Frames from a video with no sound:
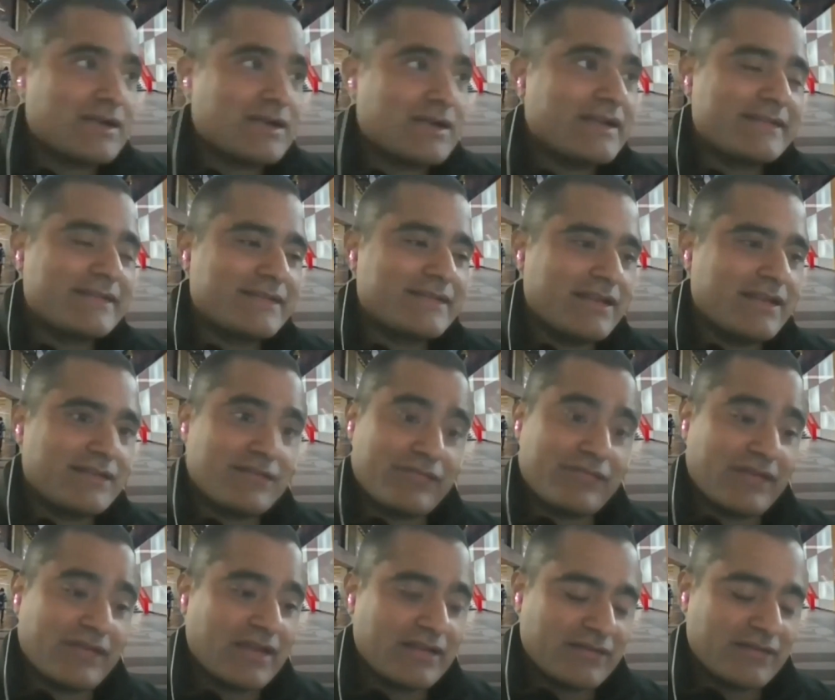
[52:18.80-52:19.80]
it's
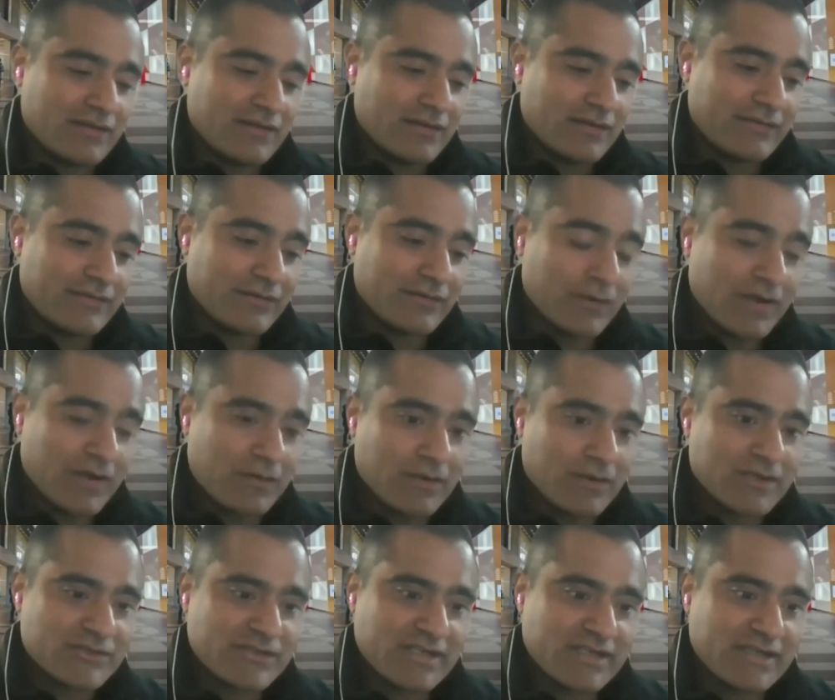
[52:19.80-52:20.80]
a great
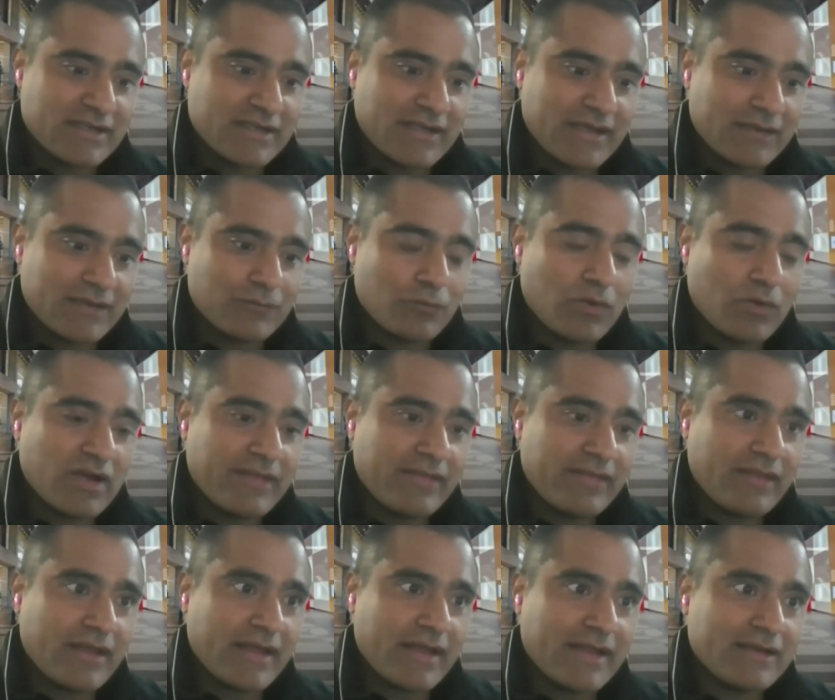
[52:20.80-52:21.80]
question, and one
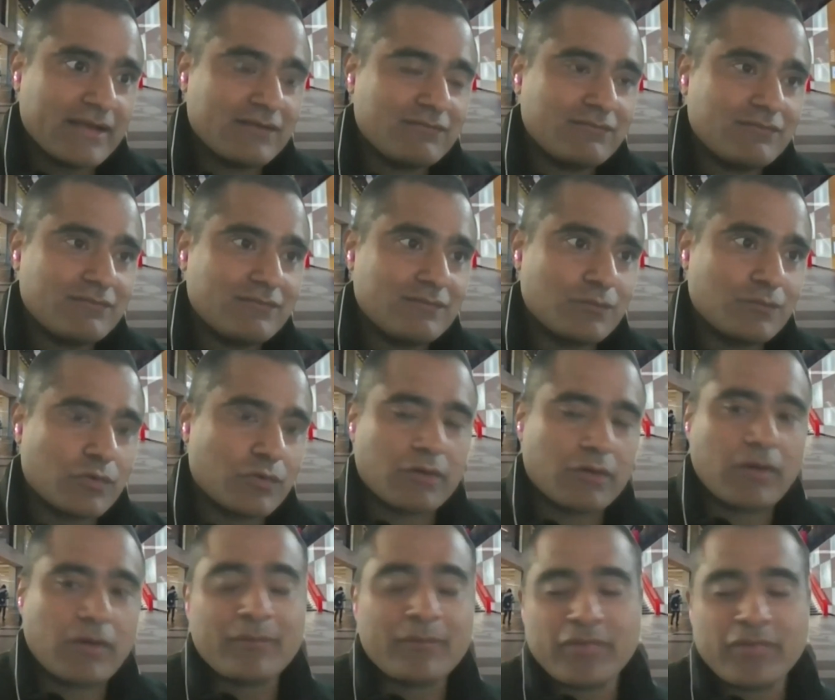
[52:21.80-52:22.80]
that we're
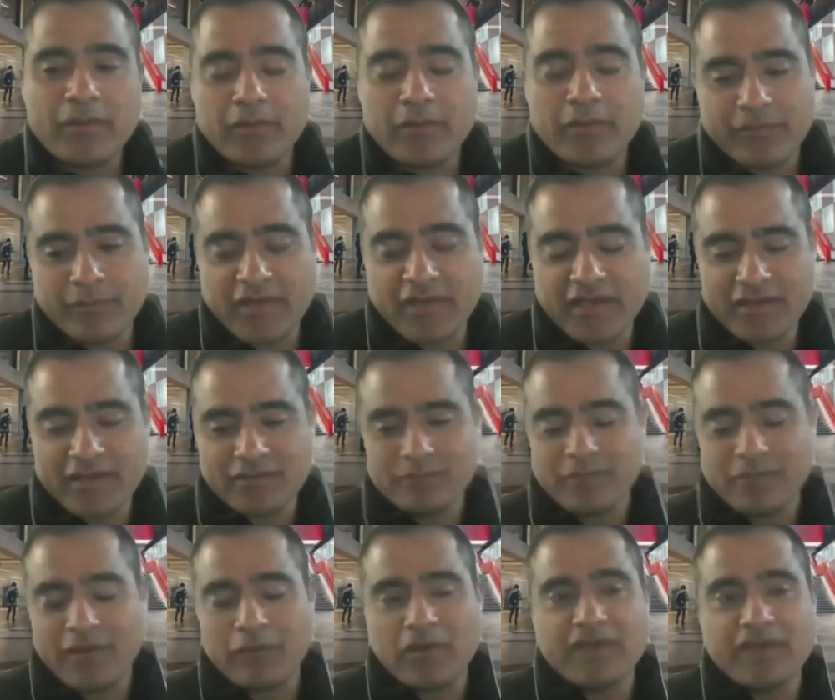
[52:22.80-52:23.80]
grappling with. My
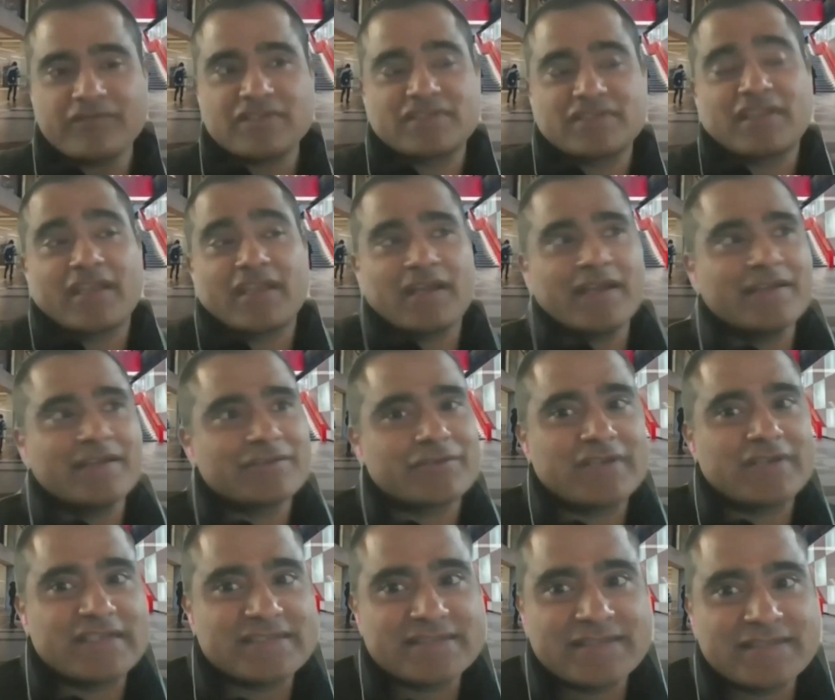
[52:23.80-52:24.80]
wife's a
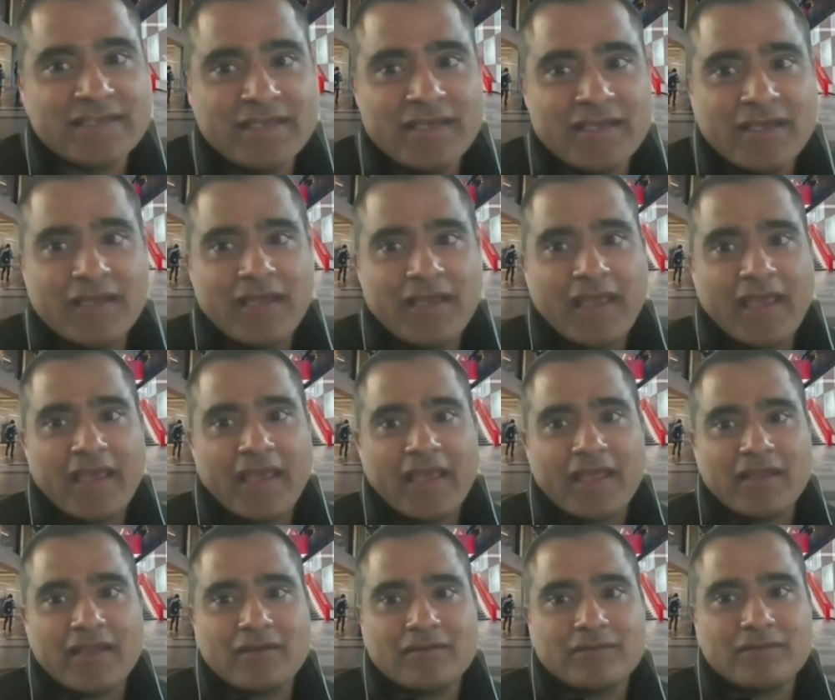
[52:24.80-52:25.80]
psychiatrist,
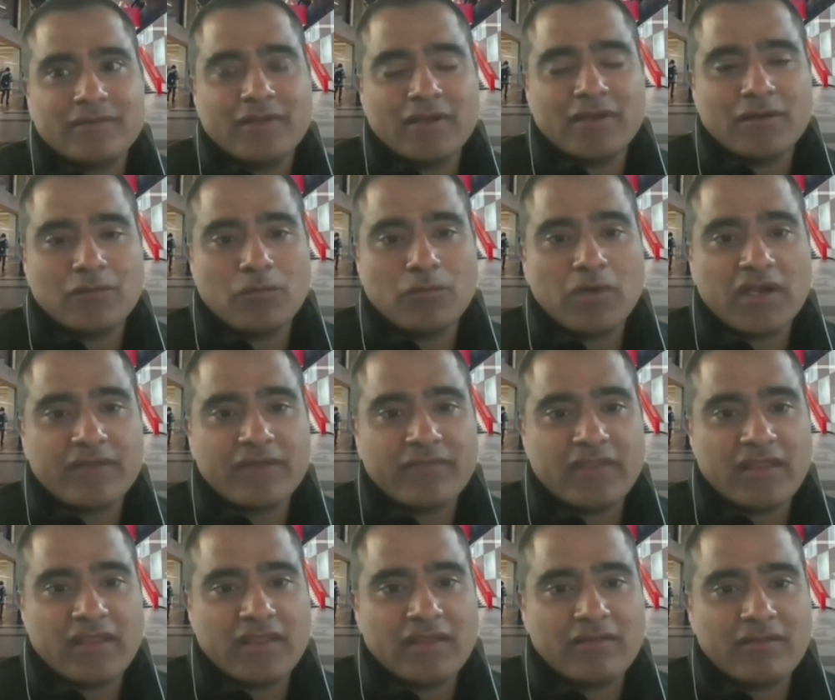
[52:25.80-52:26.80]
and one of
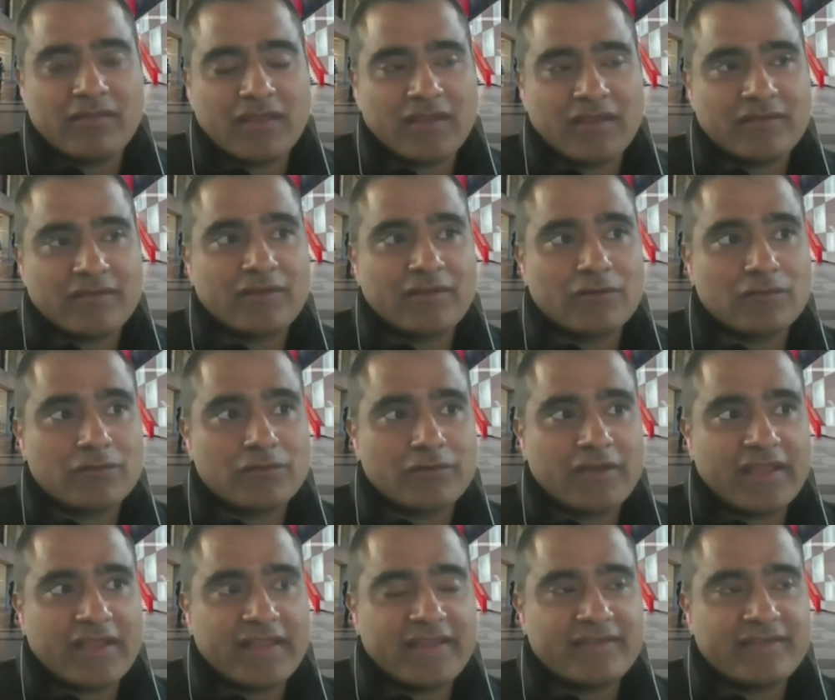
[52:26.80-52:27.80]
the things they're
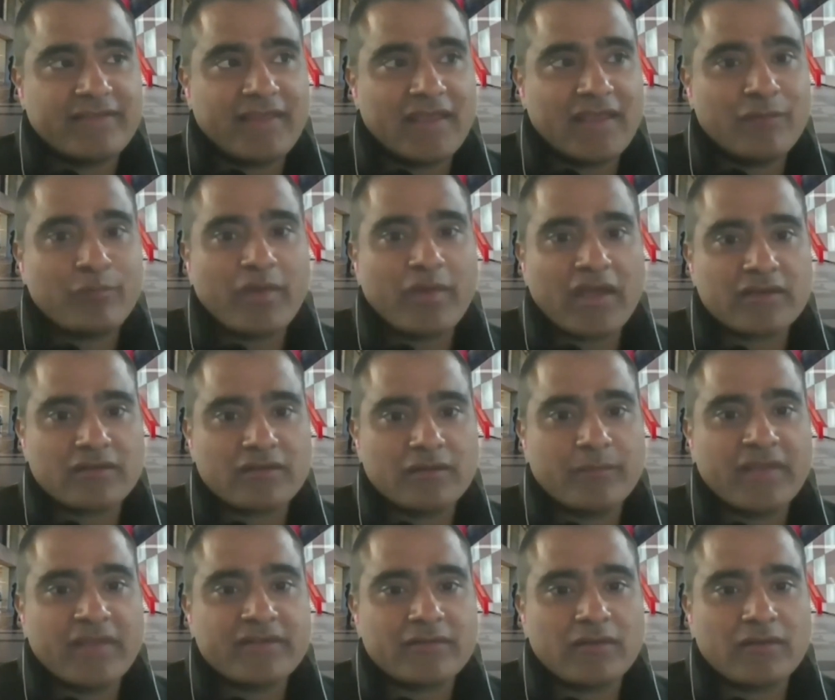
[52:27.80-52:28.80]
learning is the impact on
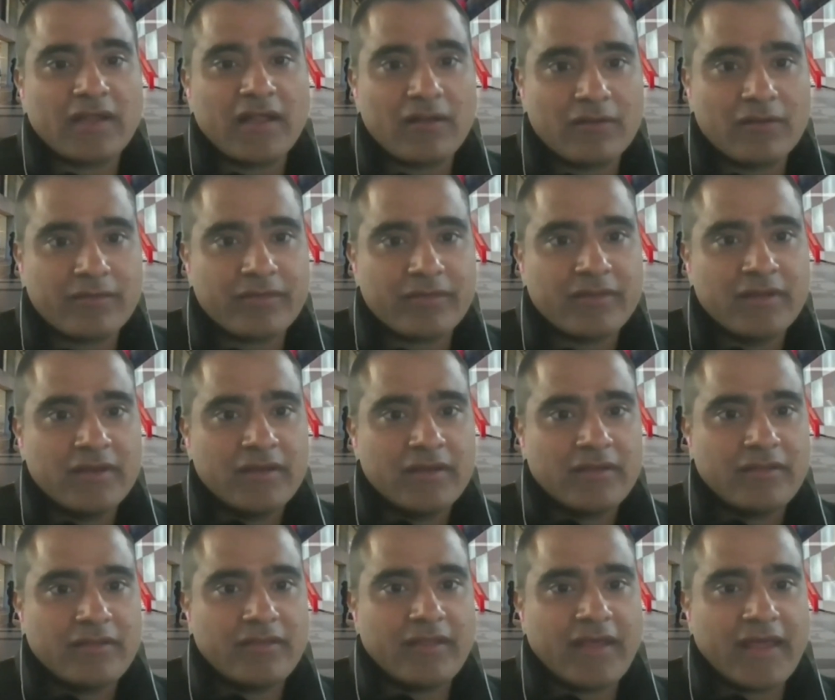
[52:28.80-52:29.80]
mental health
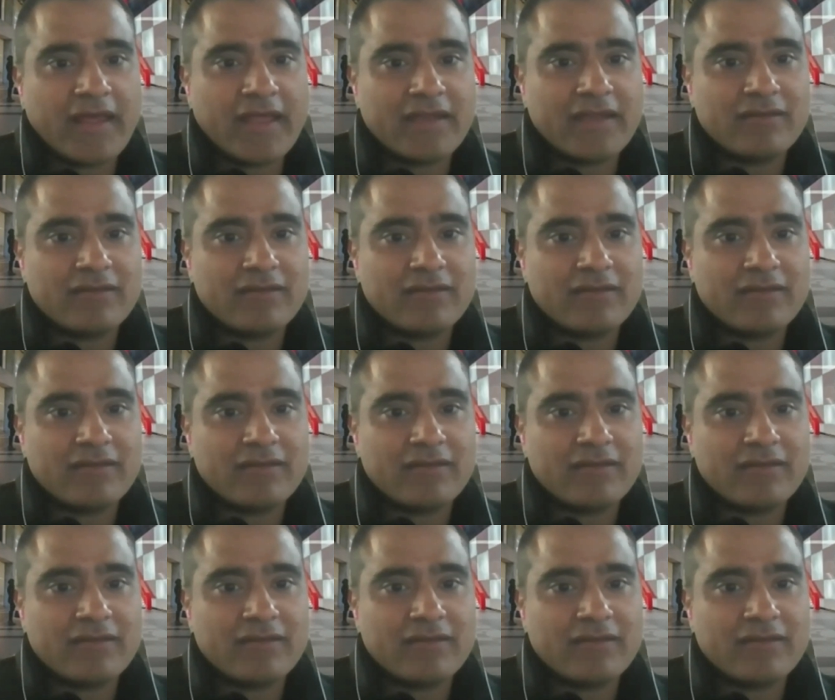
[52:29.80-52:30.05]
that